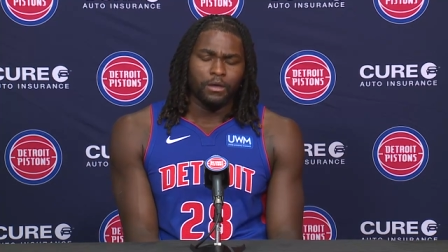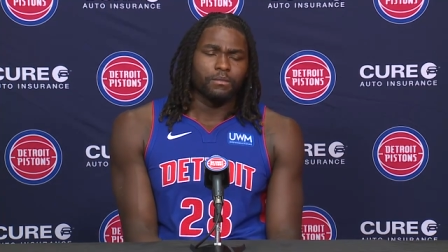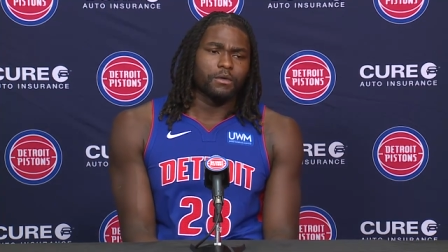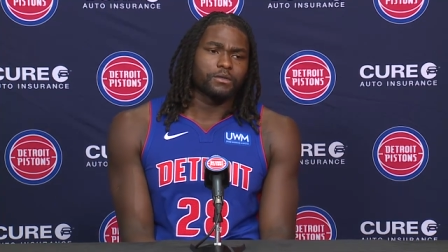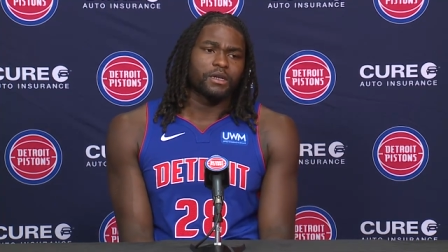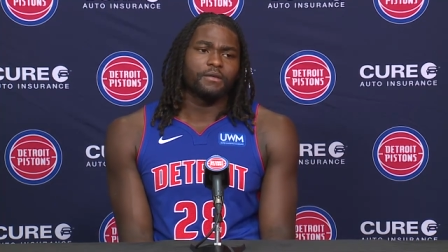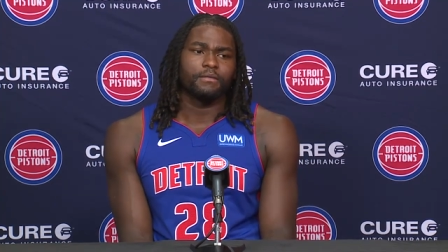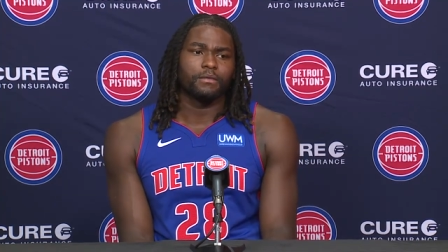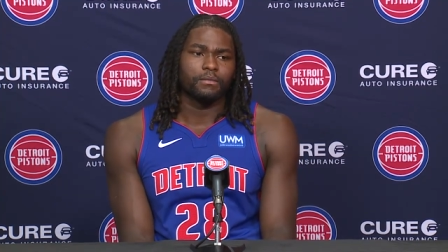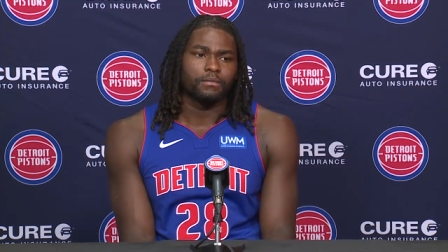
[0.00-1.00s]
Most
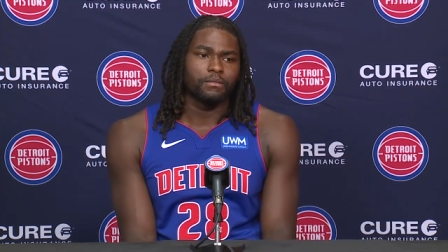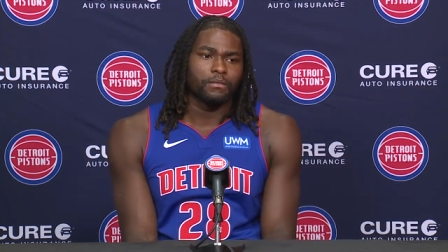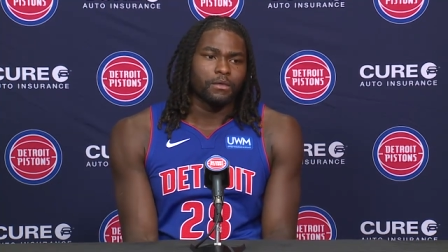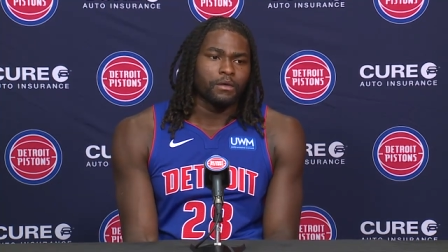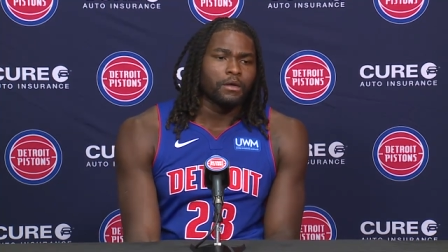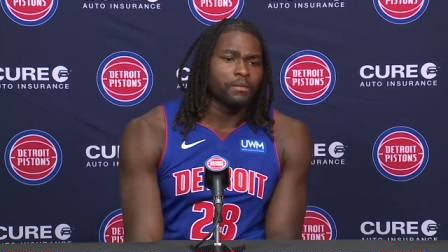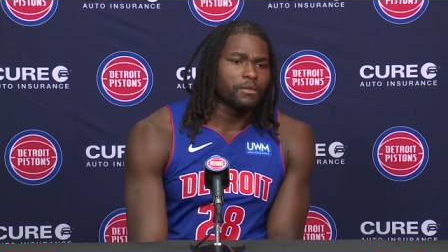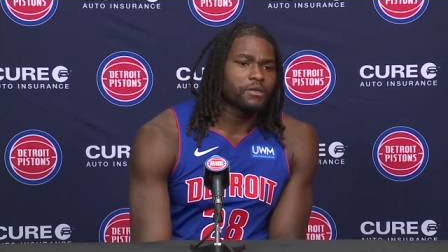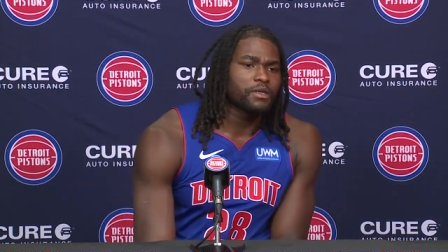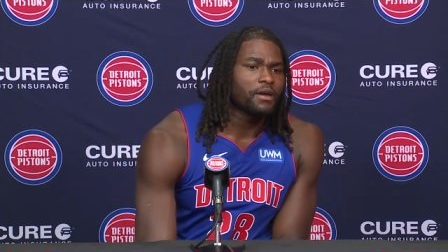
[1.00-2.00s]
definitely.
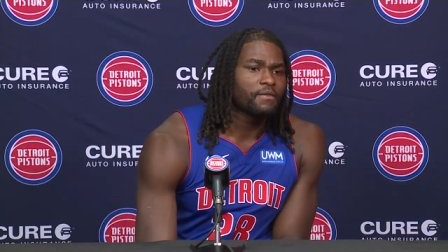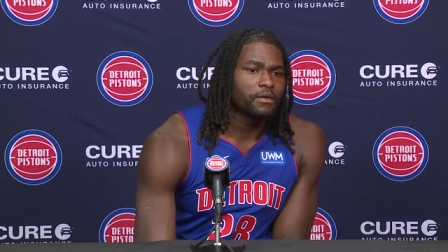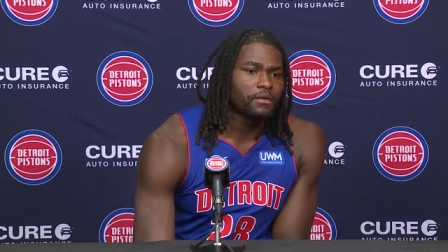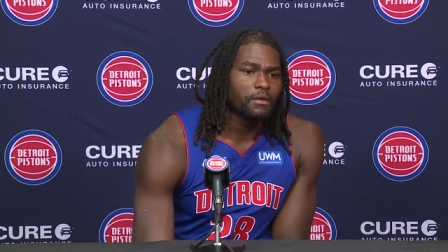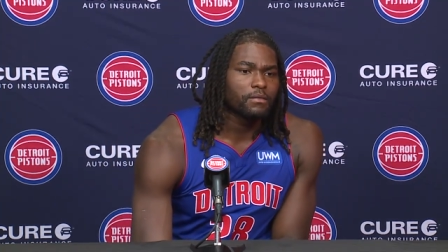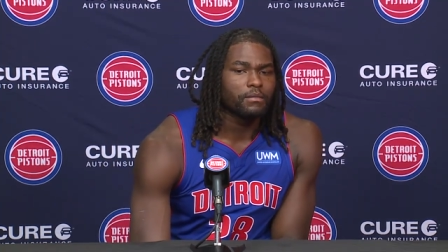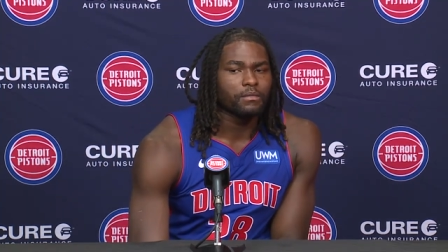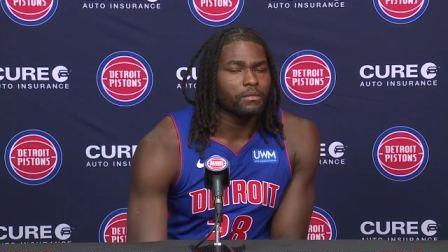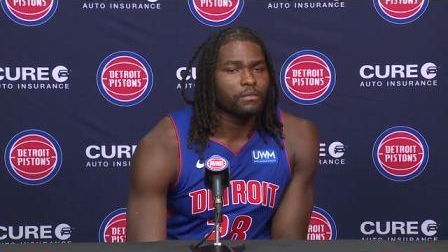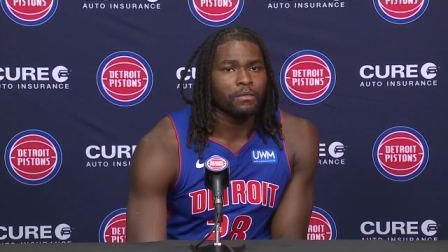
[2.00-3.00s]
Most definitely. You know,
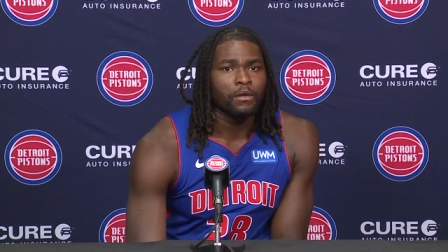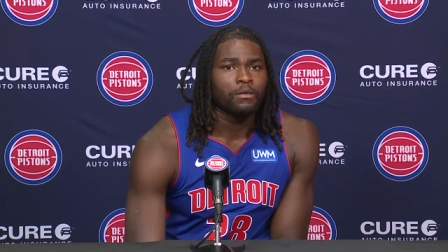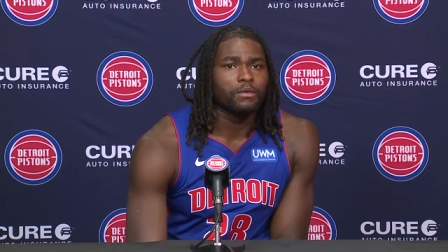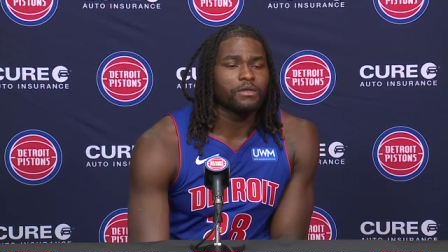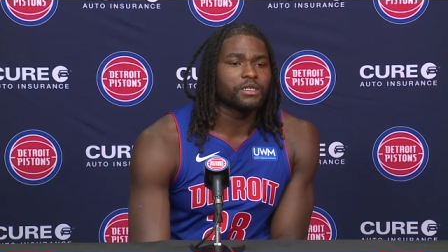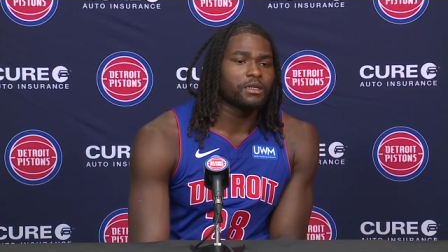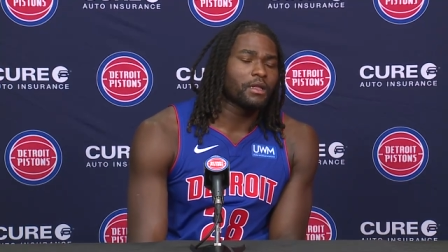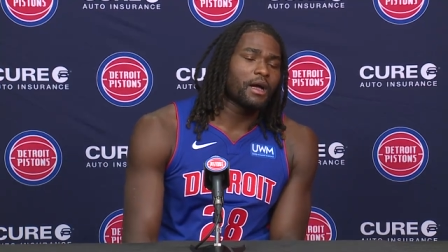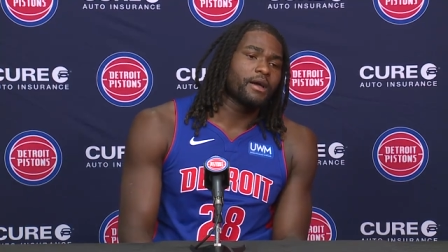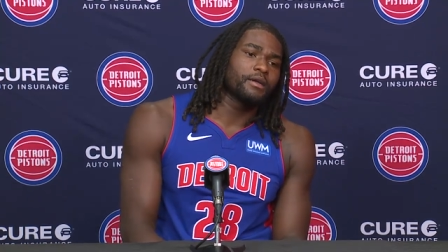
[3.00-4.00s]
when you see the
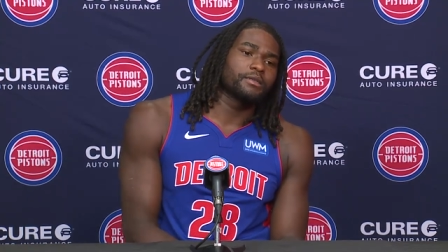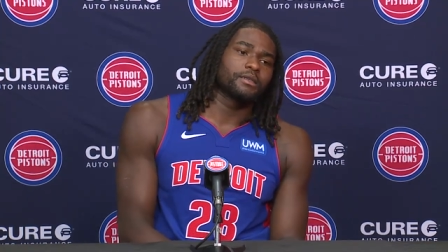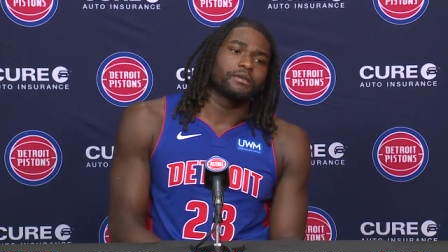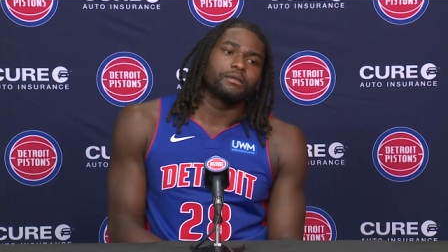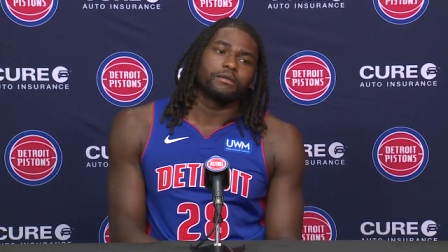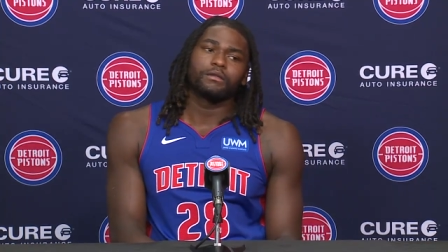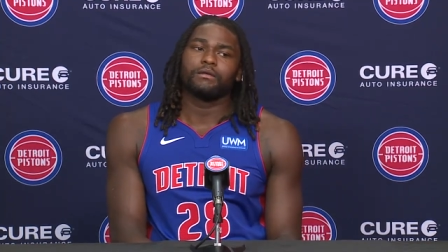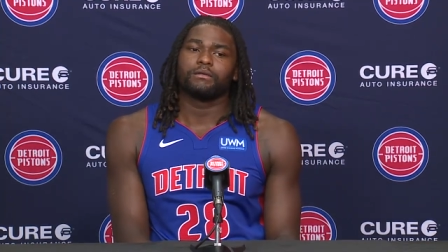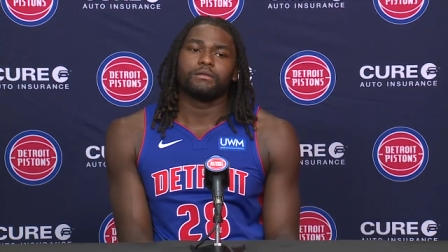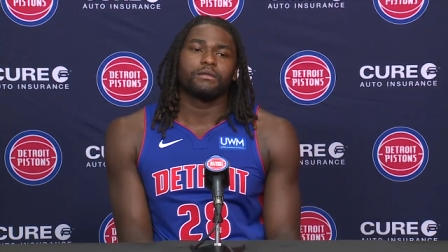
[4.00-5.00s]
Lions and, you
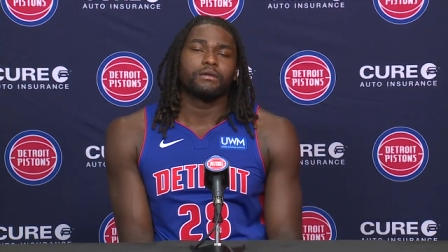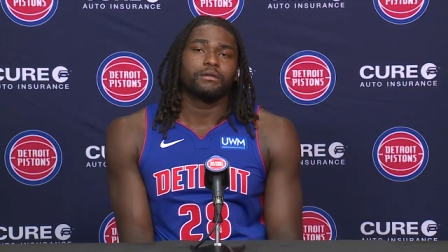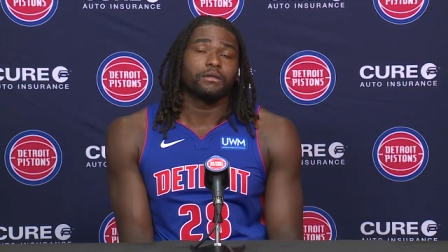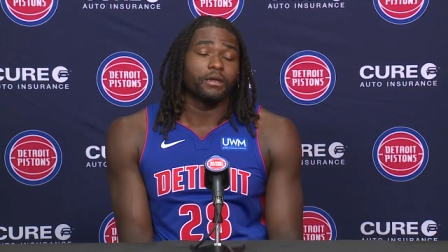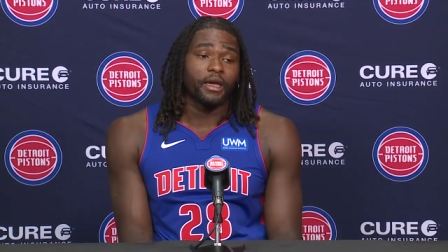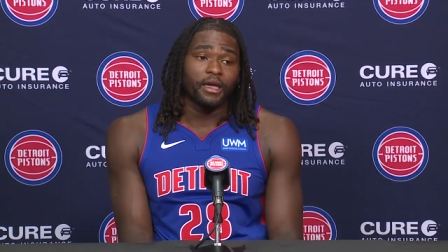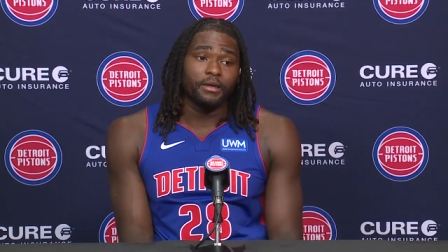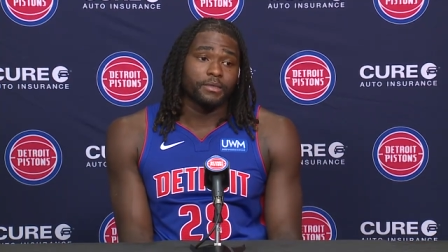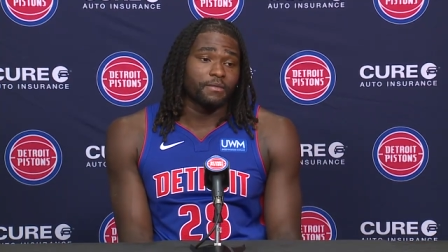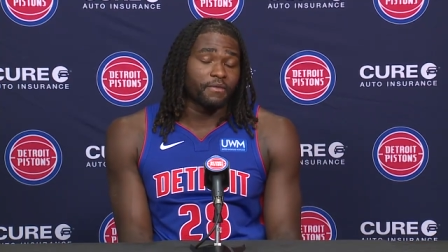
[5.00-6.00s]
know, the
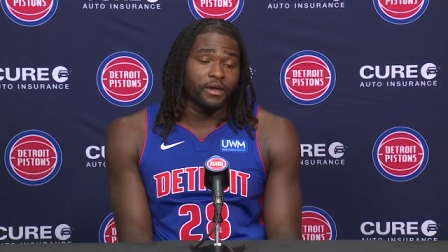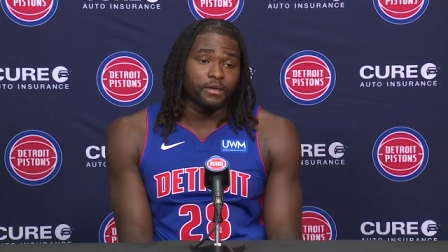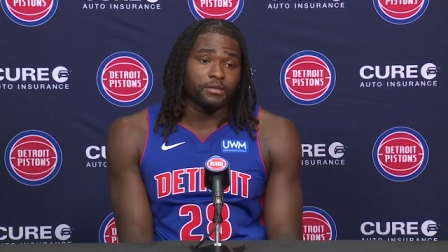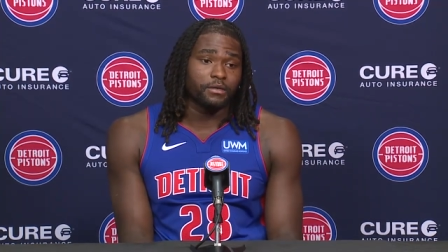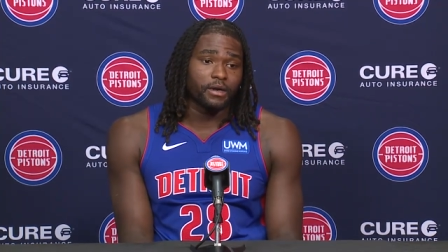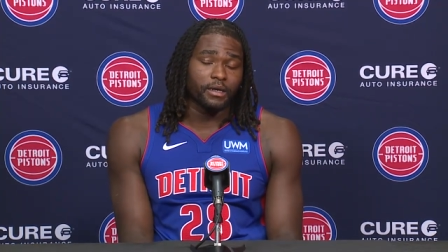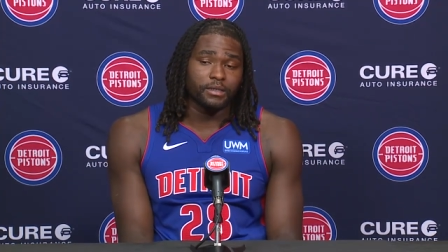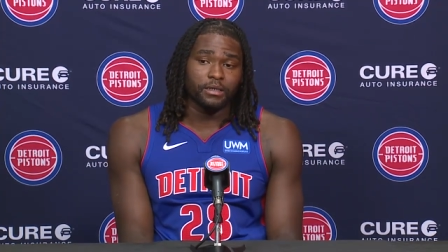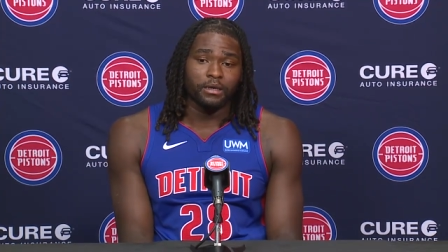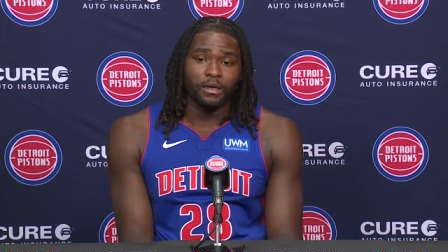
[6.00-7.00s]
games, the fans are
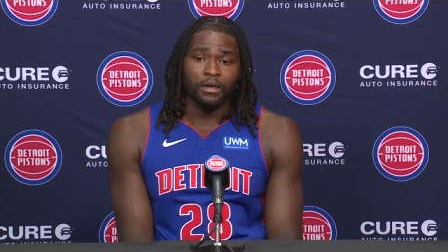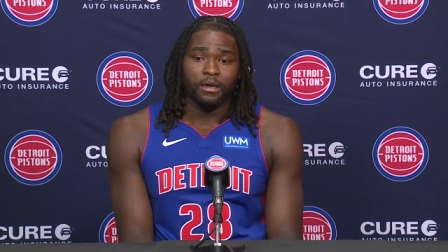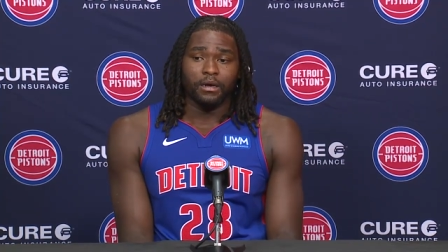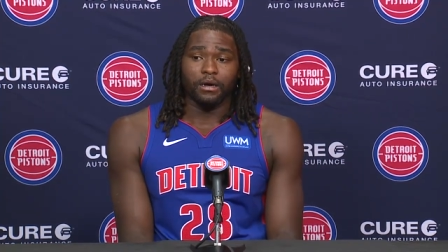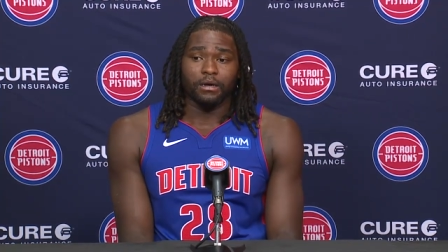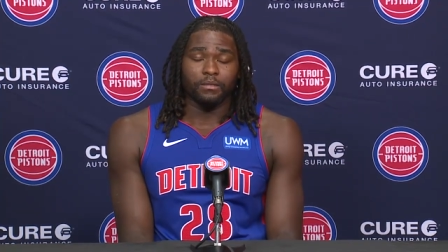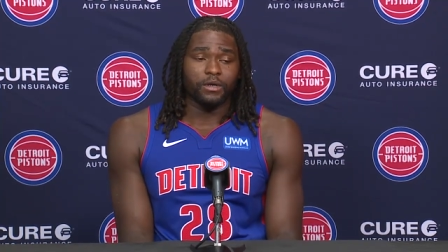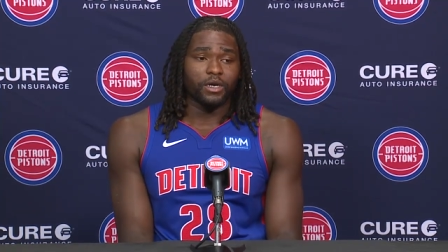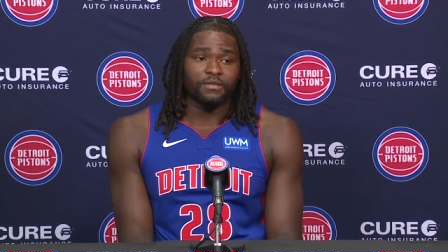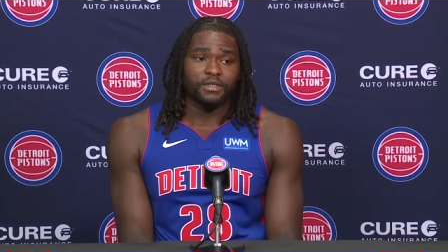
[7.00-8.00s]
crazy.
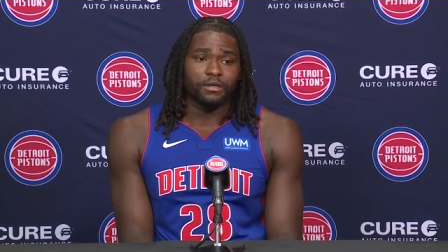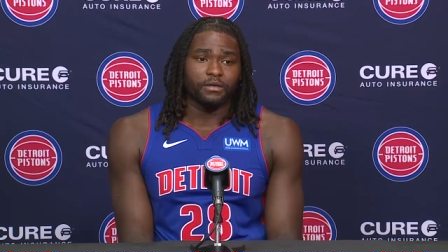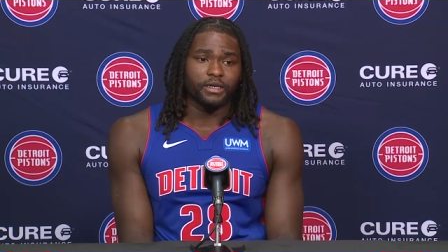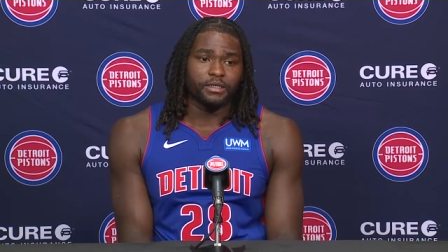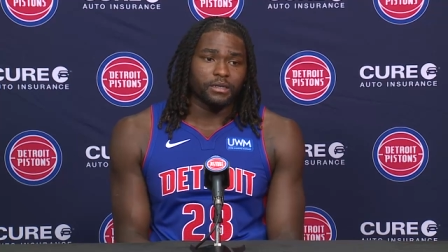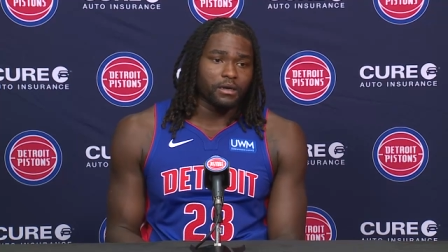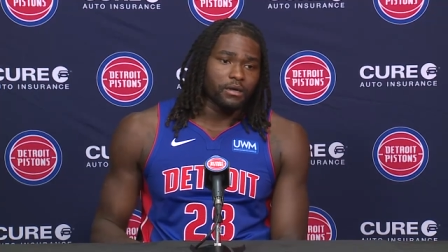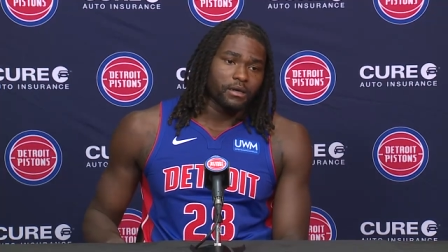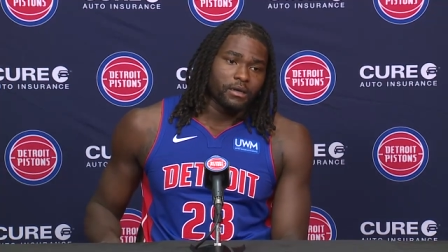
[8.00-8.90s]
They're off to a great start.